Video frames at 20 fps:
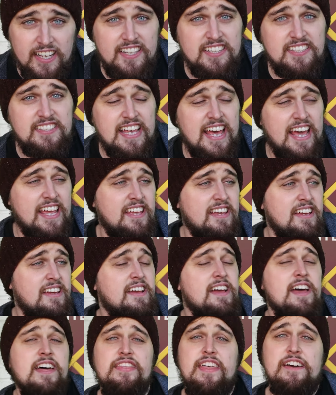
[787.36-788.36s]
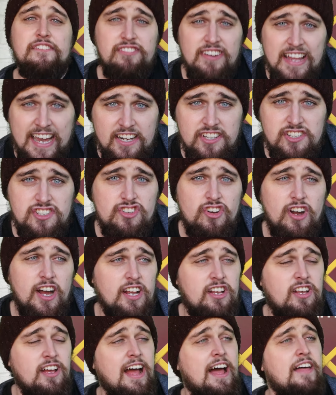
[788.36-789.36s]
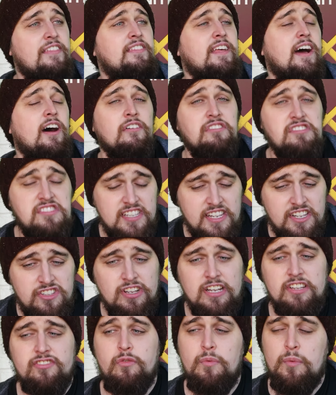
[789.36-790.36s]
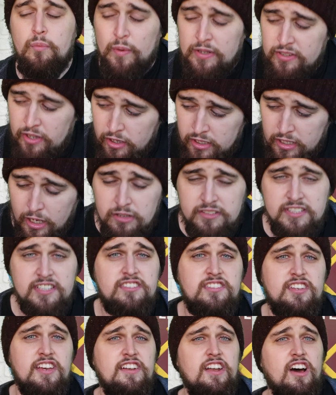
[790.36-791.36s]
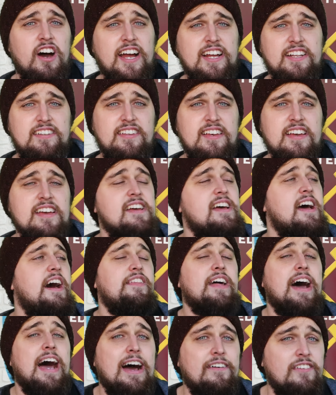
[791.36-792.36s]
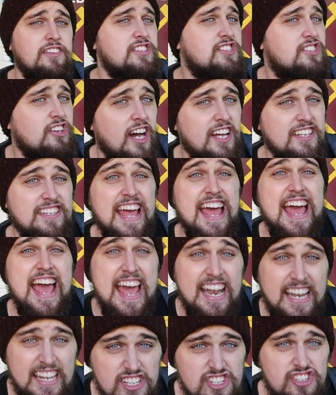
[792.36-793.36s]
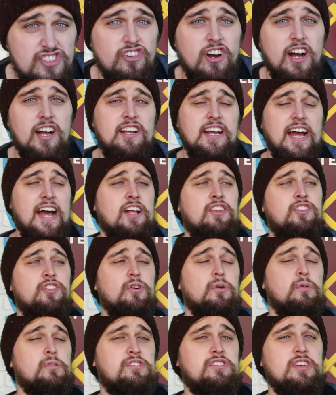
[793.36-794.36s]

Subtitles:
like I say, they've lacked striker, and obviously the transfer window closes tonight, and they haven't signed any striker at all.